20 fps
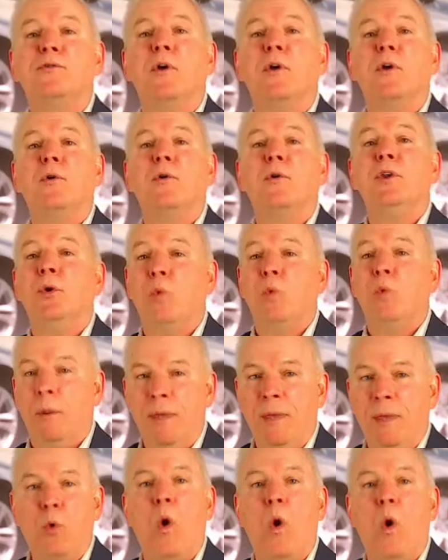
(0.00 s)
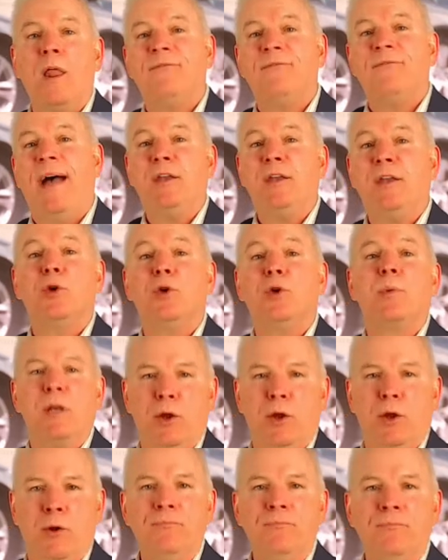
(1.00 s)
so you will be qualified to
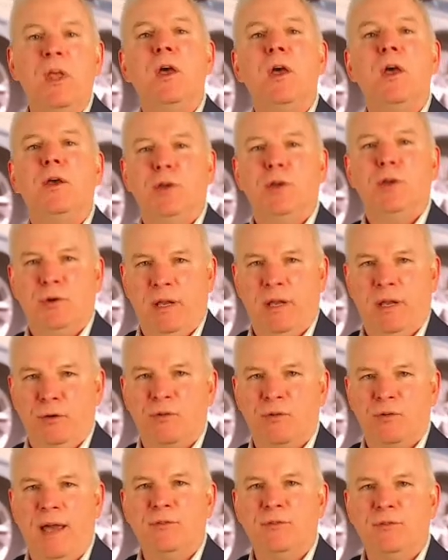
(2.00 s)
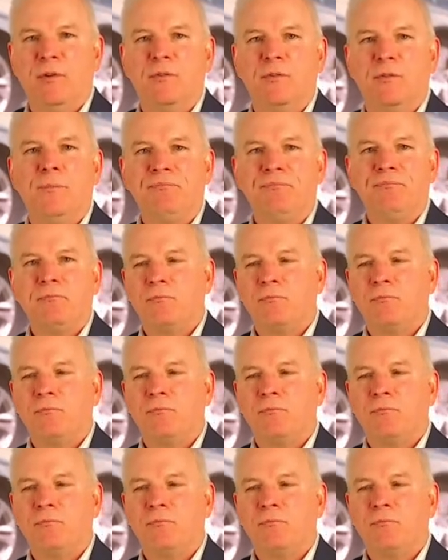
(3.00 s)
renew your dealer's license.